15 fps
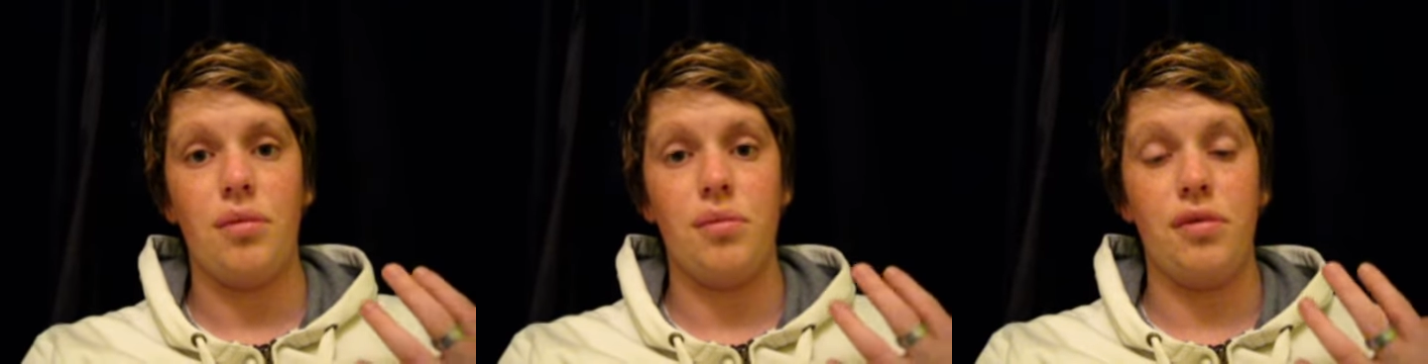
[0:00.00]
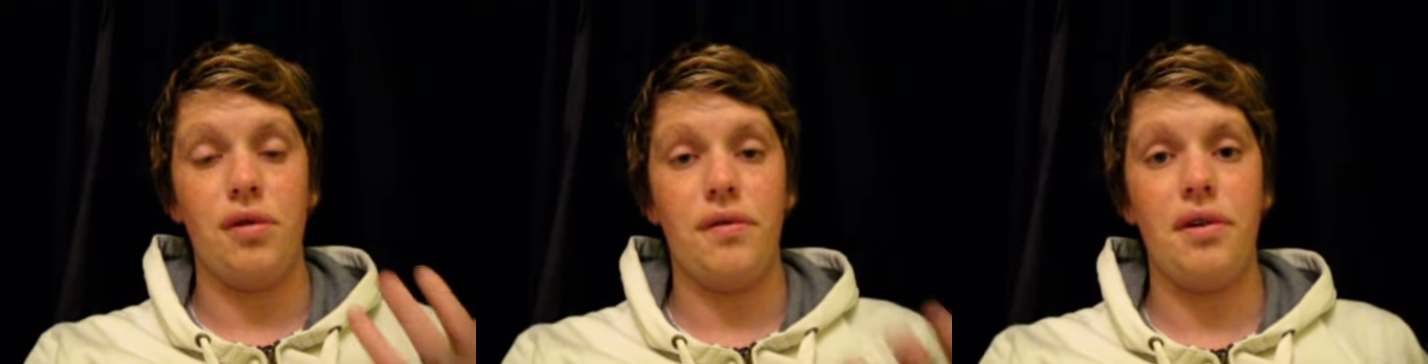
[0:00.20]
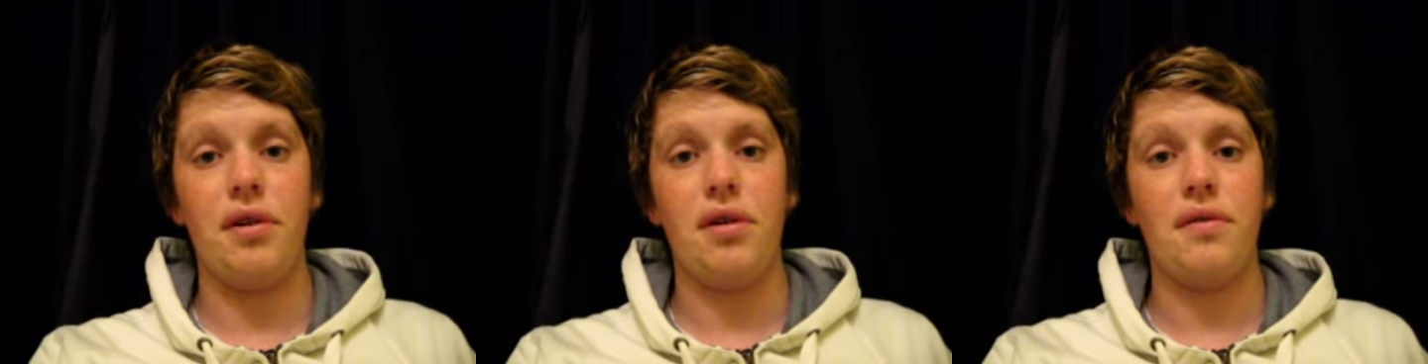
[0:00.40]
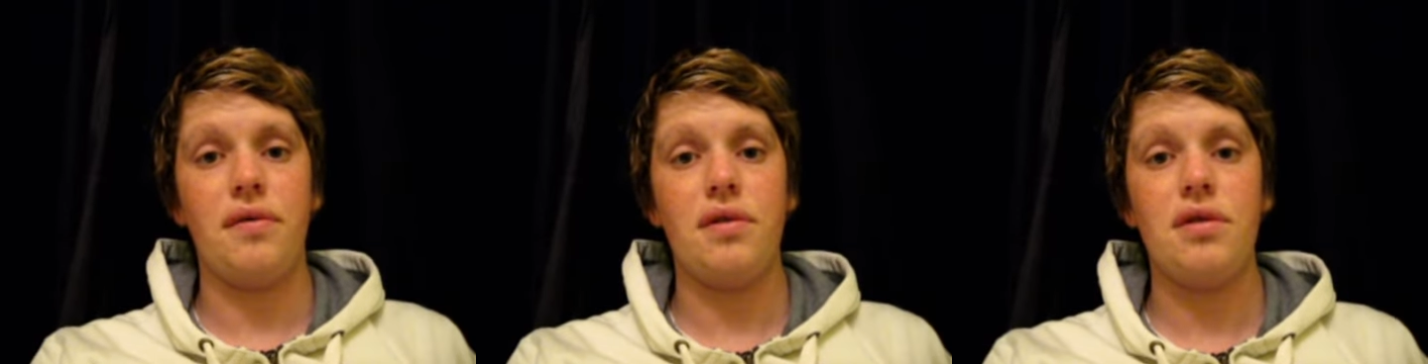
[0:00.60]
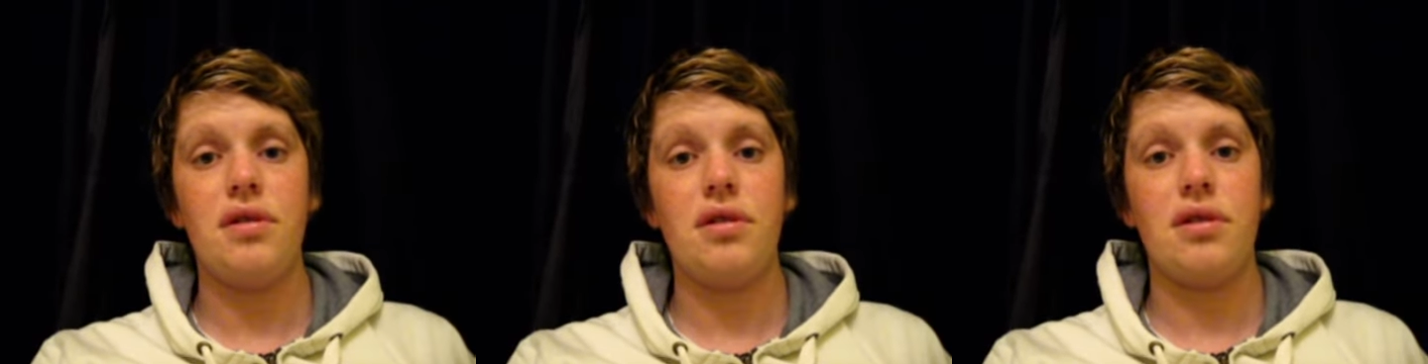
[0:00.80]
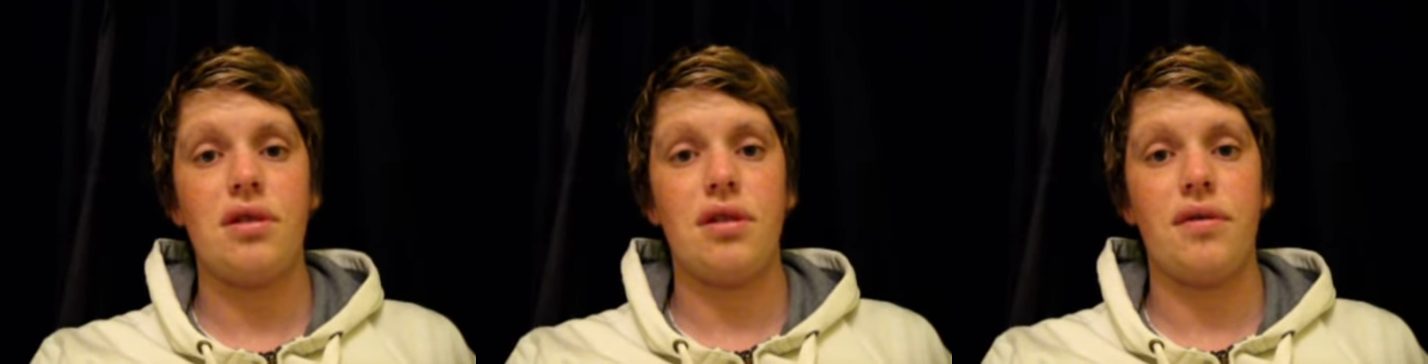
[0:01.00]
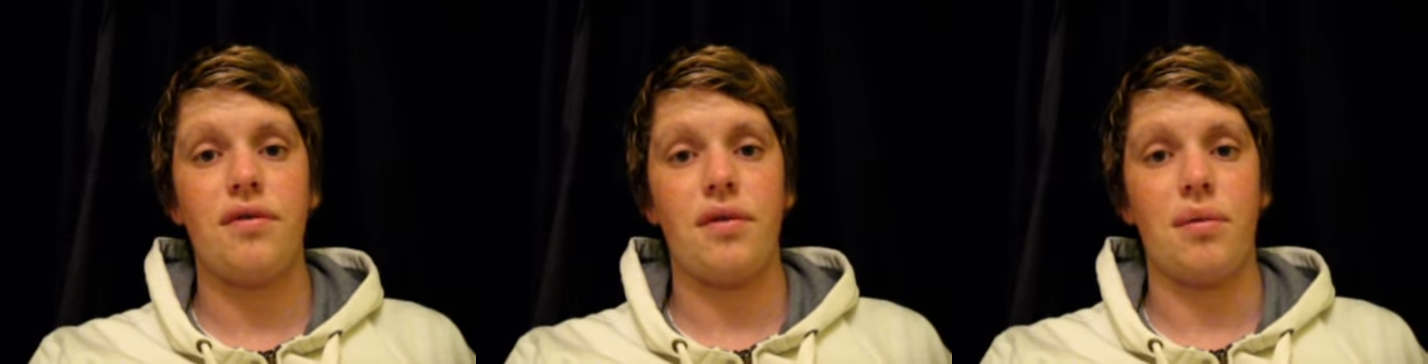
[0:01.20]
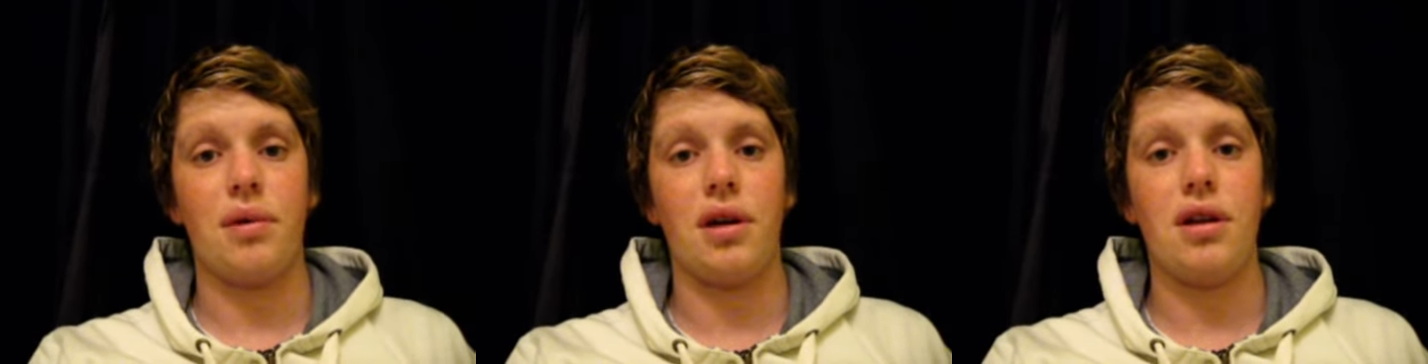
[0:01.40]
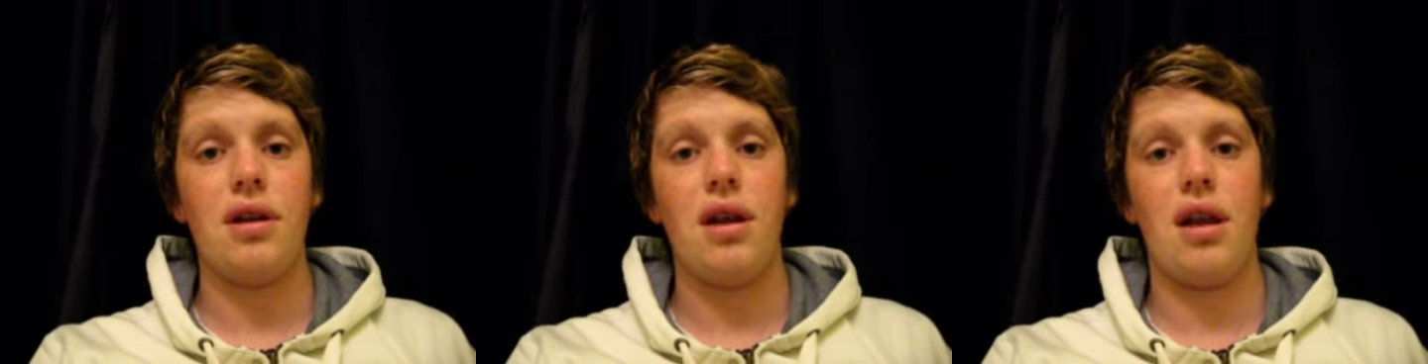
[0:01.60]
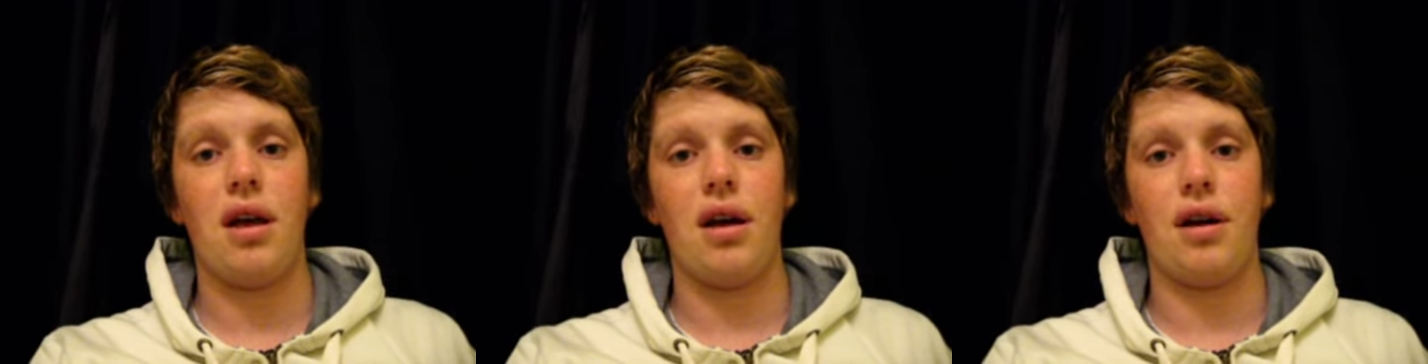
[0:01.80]
movie reviews from
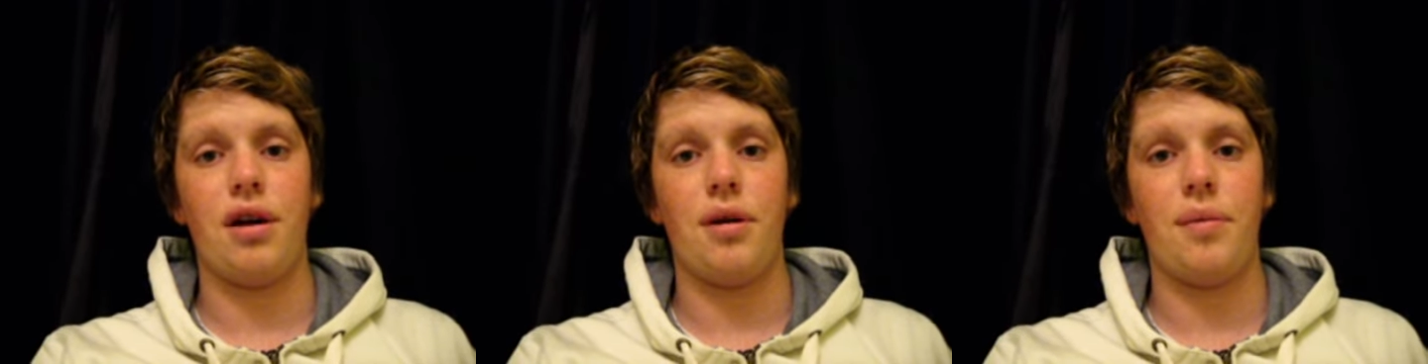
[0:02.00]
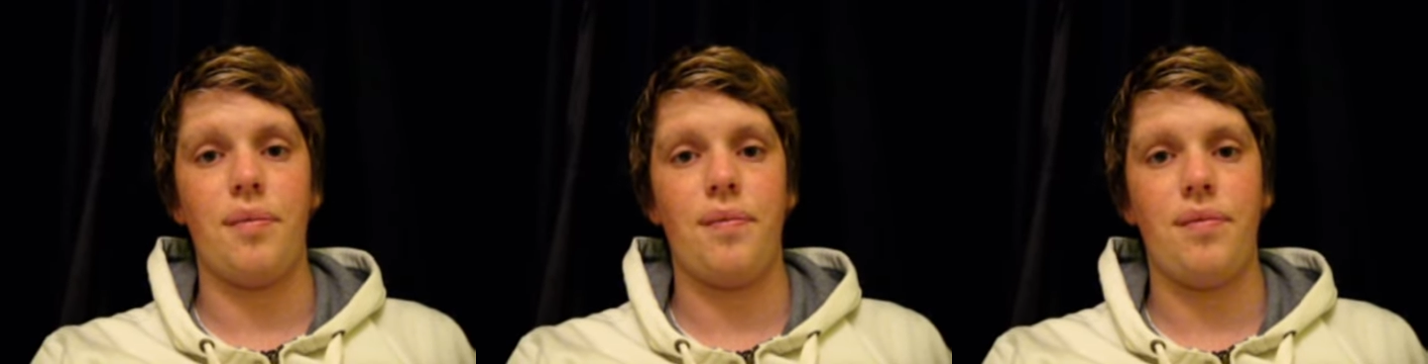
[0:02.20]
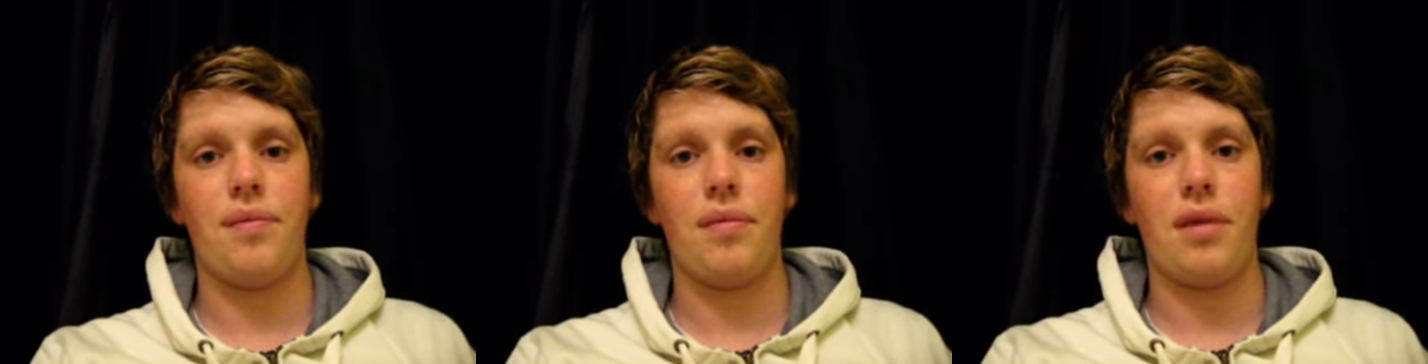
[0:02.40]
now on,